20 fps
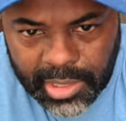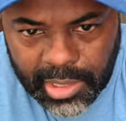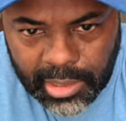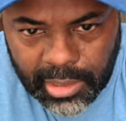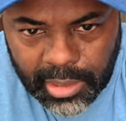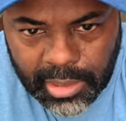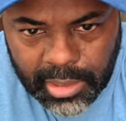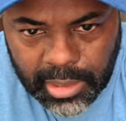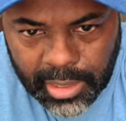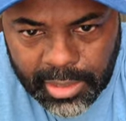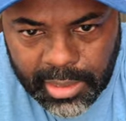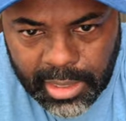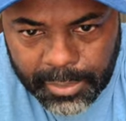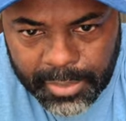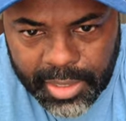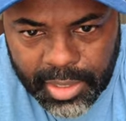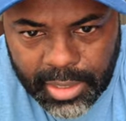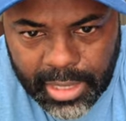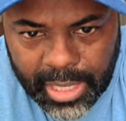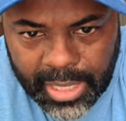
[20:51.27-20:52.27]
it looks like some
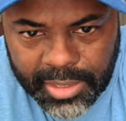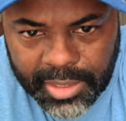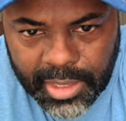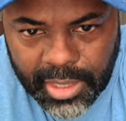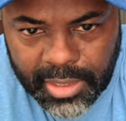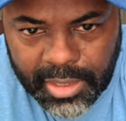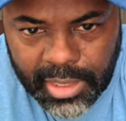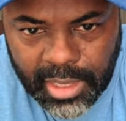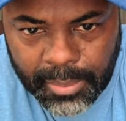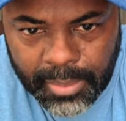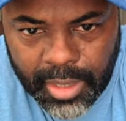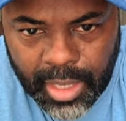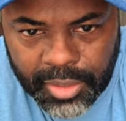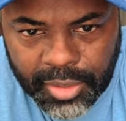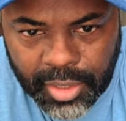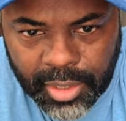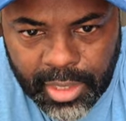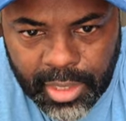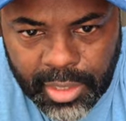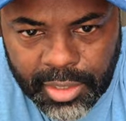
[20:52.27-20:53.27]
of you guys said some
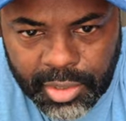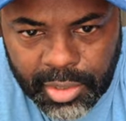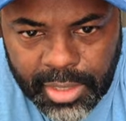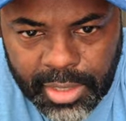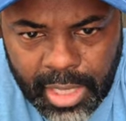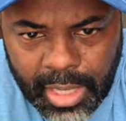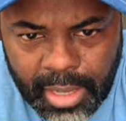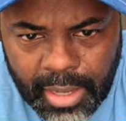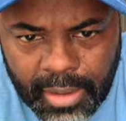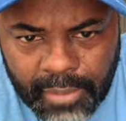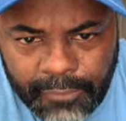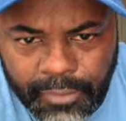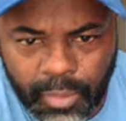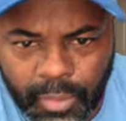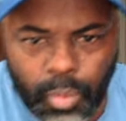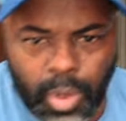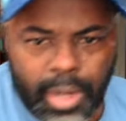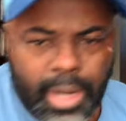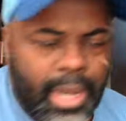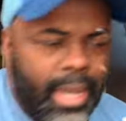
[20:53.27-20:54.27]
other countries. From
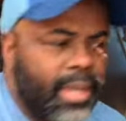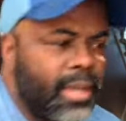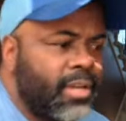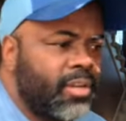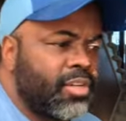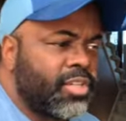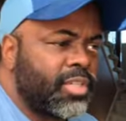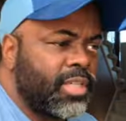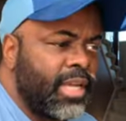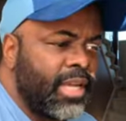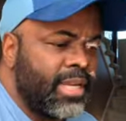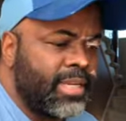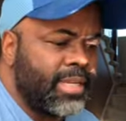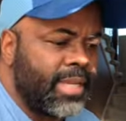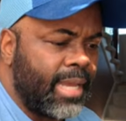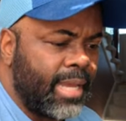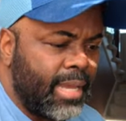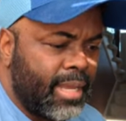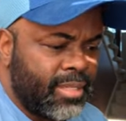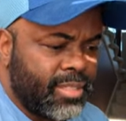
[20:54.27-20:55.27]
what I understand,
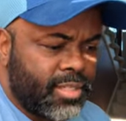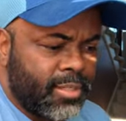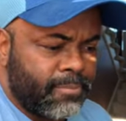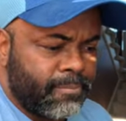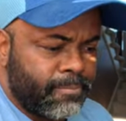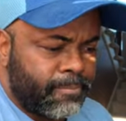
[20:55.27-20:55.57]
guys,